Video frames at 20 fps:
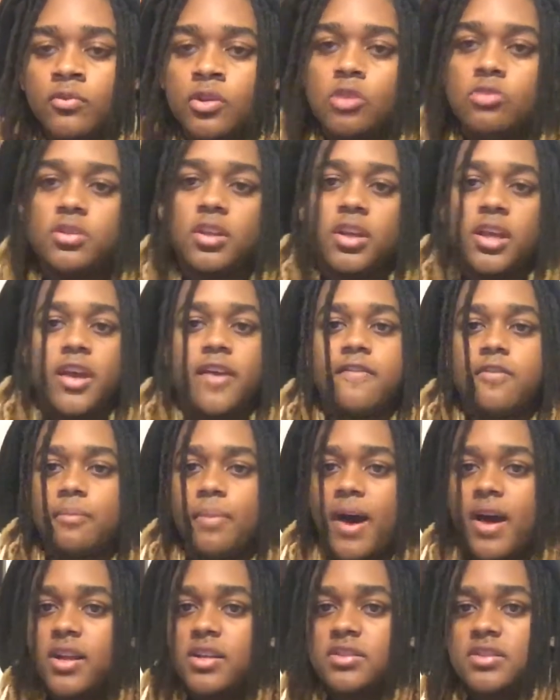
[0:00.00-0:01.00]
You think
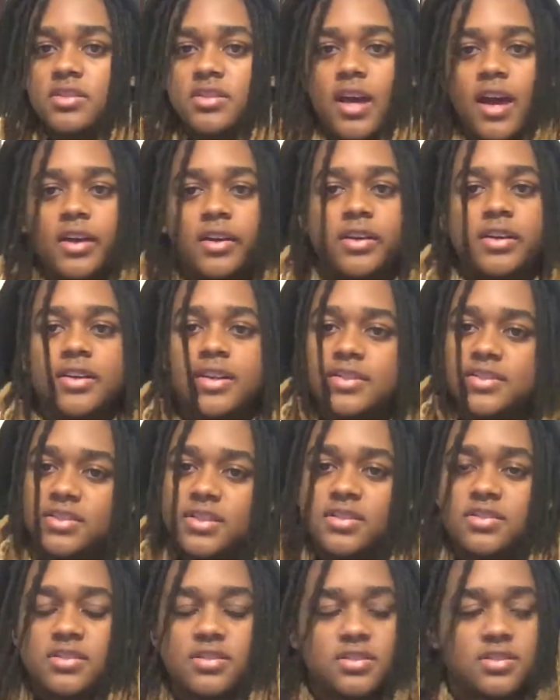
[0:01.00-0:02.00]
everybody just got good
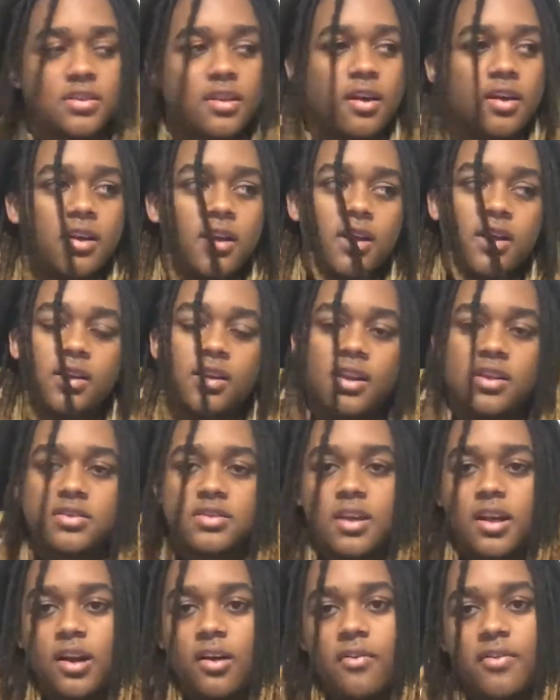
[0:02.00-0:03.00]
intentions and all that, and that's
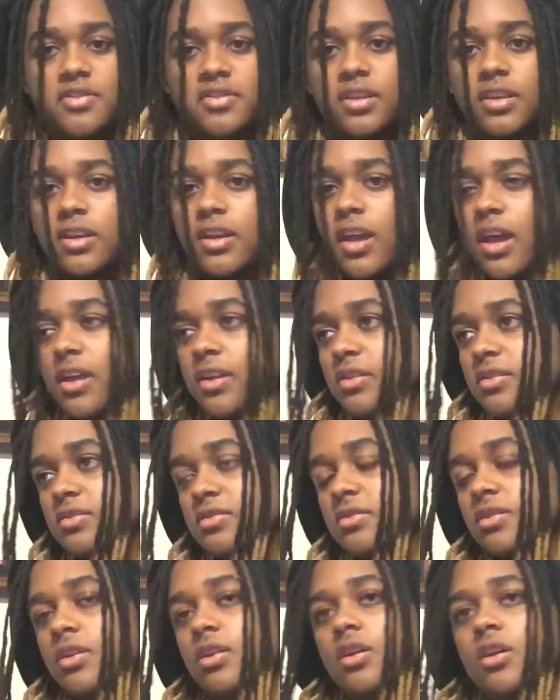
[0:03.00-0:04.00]
not always the case.